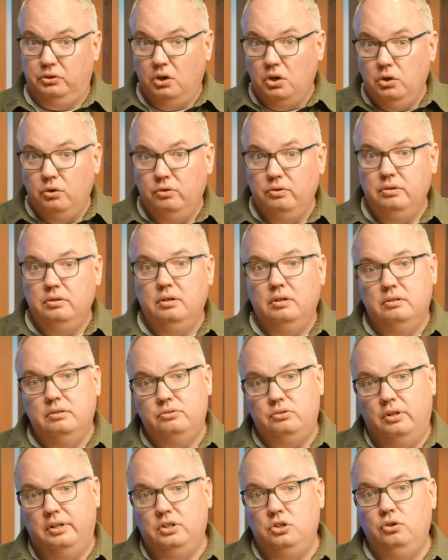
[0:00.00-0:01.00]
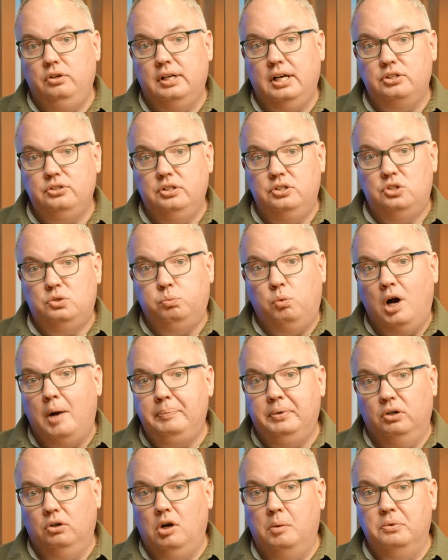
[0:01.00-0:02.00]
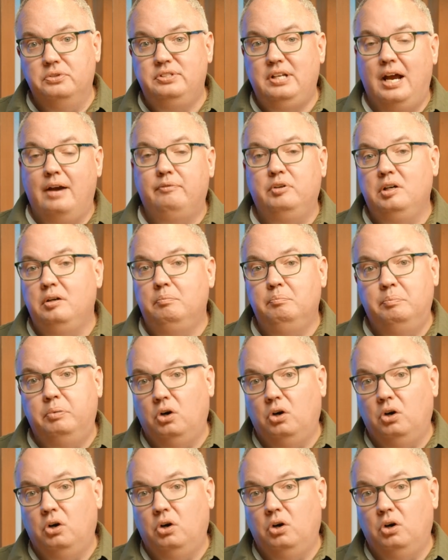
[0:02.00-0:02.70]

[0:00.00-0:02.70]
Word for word: their own so that you can actually swap out almost every